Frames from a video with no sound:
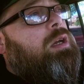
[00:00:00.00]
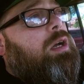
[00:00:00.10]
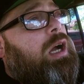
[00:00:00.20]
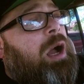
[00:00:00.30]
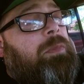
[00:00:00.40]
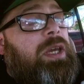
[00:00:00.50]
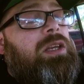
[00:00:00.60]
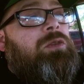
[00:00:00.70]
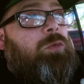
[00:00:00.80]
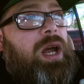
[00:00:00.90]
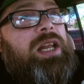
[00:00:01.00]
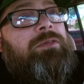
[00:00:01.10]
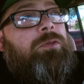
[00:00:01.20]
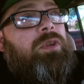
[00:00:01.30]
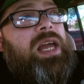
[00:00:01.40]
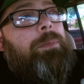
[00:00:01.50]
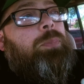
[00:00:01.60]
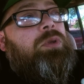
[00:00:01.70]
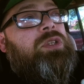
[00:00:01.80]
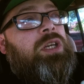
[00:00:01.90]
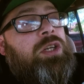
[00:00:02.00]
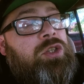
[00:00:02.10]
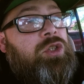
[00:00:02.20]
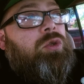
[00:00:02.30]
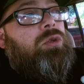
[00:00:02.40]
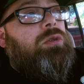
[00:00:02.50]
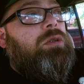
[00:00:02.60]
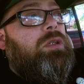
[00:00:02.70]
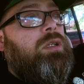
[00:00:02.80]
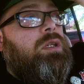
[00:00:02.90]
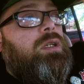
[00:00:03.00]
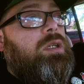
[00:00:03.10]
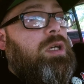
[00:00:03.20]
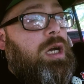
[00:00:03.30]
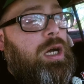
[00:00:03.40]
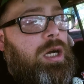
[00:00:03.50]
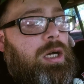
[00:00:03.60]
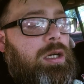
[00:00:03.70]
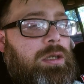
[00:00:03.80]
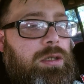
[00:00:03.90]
I'm getting ready for that potential, the